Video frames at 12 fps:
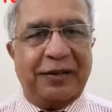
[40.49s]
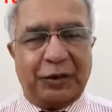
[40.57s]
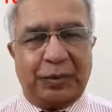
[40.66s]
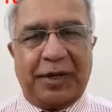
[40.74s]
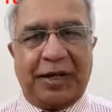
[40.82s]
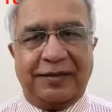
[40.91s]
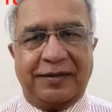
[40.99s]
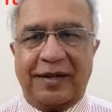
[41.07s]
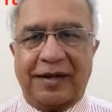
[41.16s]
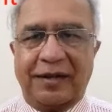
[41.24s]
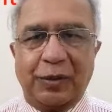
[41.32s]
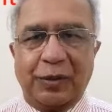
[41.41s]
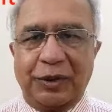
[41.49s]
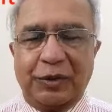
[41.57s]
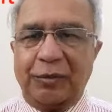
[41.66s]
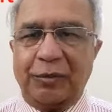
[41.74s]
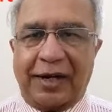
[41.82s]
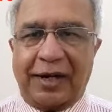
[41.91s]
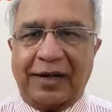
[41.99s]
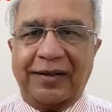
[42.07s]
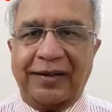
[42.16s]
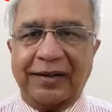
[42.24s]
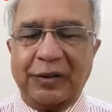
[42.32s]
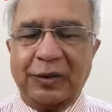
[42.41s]
respects not going to be
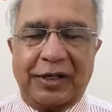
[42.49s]
brightness